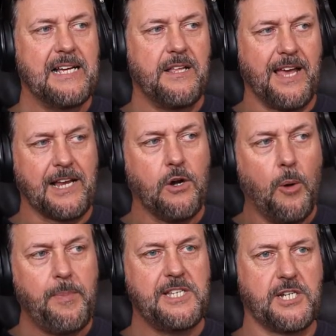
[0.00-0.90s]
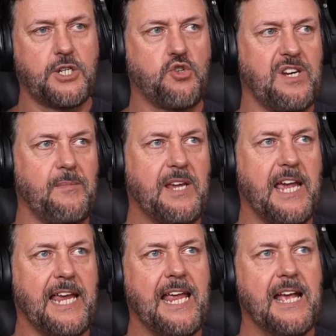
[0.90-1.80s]
that copies your stream
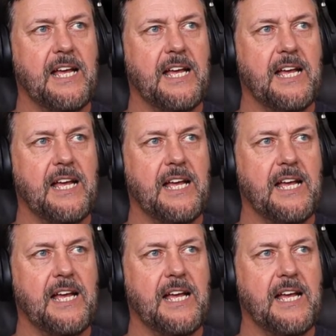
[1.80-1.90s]
key,